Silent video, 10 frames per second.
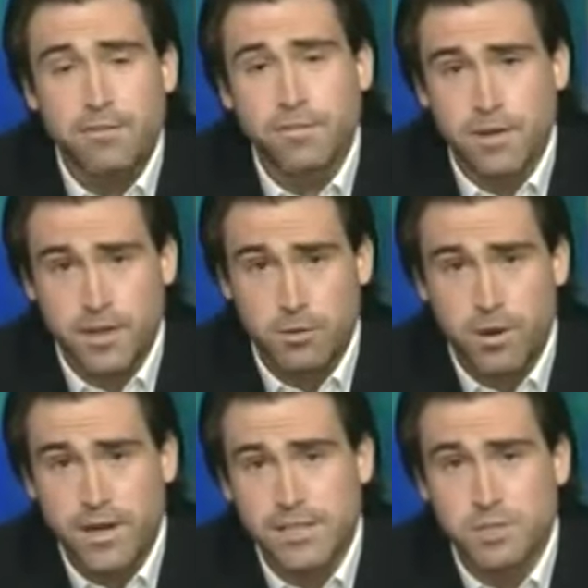If
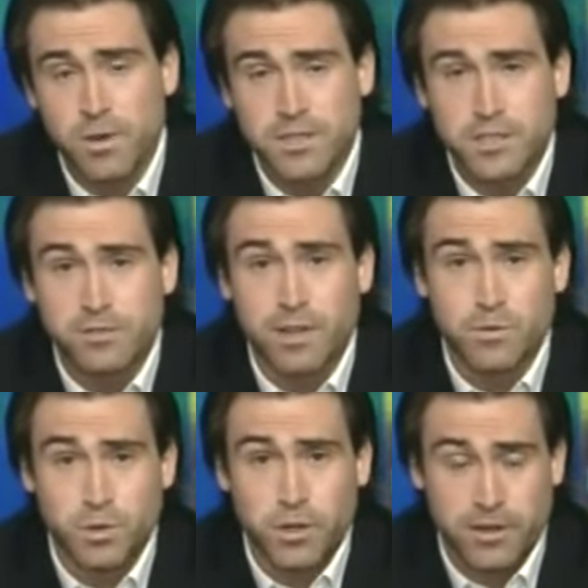Iran has the right to develop
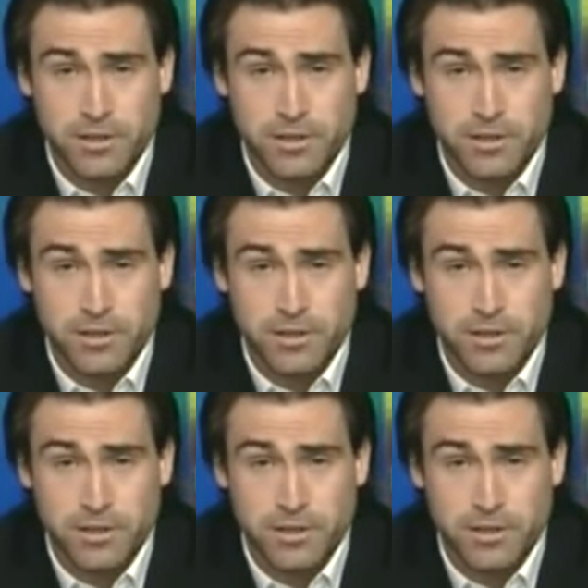nuclear